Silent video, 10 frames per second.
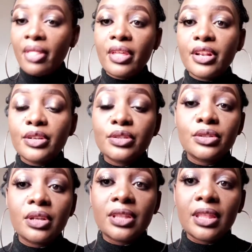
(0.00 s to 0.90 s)
is
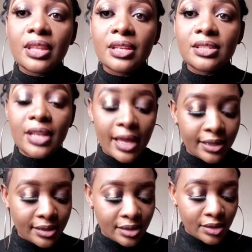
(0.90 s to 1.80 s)
not the things, guys.
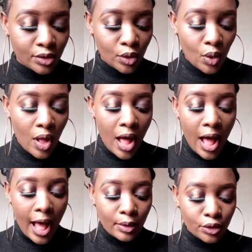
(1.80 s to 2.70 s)
So
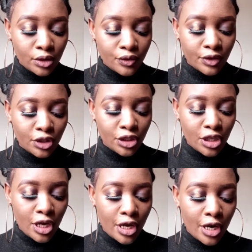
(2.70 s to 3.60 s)
I'll just finish
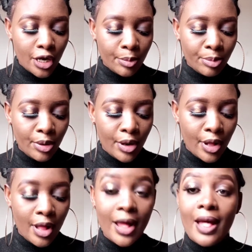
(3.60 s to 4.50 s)
up
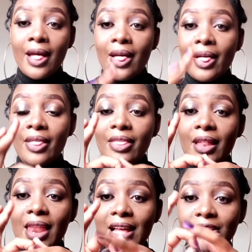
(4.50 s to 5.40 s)
the
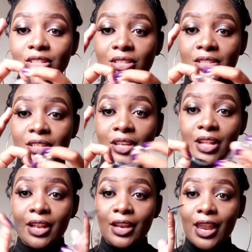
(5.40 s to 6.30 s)
last
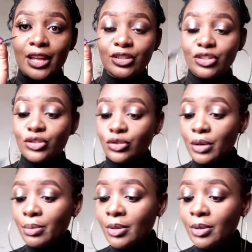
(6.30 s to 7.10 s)
lash strip.